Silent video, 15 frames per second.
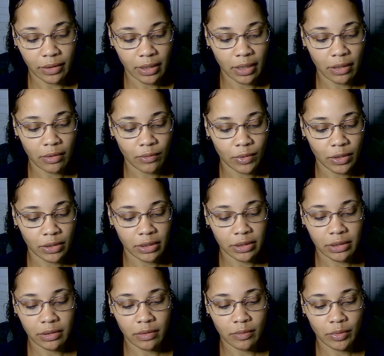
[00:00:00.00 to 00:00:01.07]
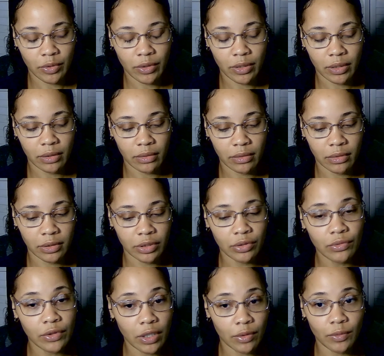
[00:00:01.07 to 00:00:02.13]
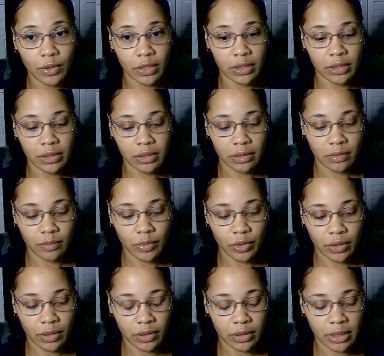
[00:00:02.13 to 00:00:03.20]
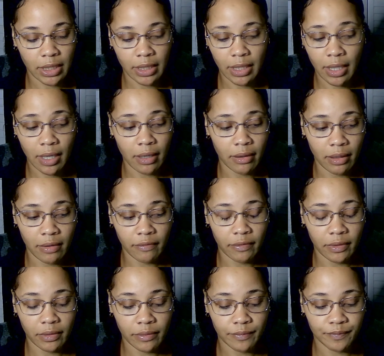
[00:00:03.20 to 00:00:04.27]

They don't want this no more. Or you don't want this no more. Take it however